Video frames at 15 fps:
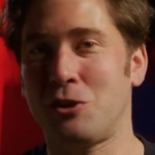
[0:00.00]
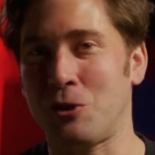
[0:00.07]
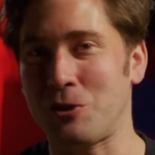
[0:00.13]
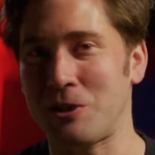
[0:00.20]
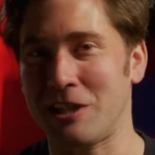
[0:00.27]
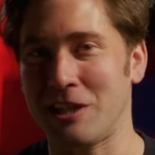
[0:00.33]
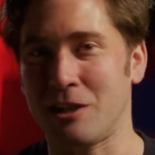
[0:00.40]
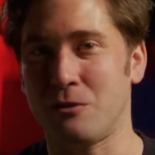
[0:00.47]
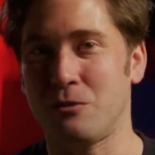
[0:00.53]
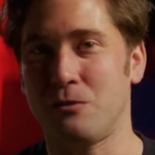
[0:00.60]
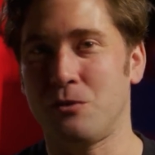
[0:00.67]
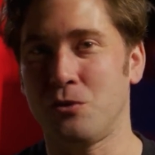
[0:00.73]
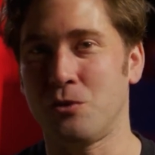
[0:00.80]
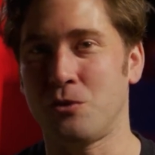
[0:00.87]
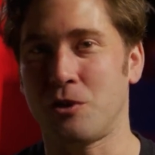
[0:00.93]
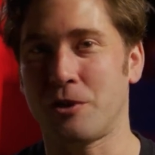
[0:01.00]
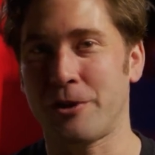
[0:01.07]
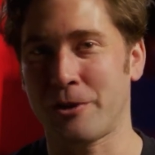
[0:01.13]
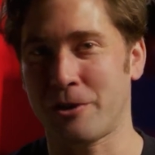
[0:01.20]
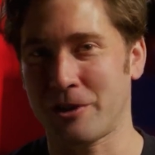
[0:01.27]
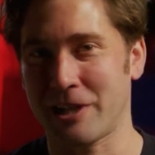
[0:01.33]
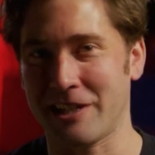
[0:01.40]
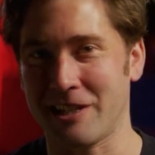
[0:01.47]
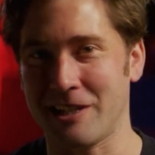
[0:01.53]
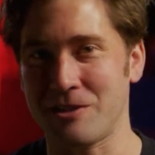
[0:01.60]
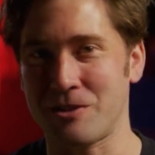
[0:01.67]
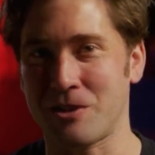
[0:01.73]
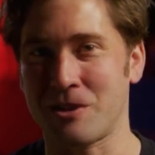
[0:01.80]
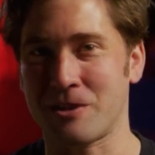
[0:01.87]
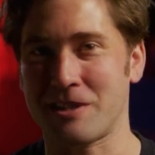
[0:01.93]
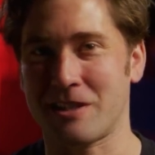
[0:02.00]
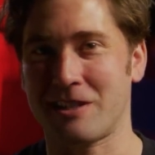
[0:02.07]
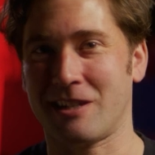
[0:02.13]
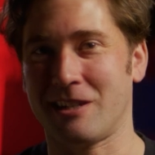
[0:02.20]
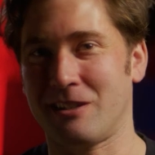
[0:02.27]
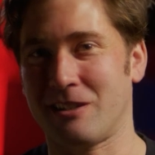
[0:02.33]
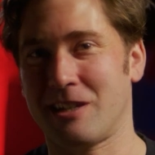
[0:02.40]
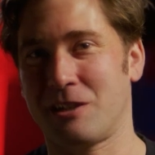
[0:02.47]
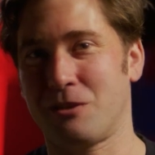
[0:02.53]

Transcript: talking to other organizers and kind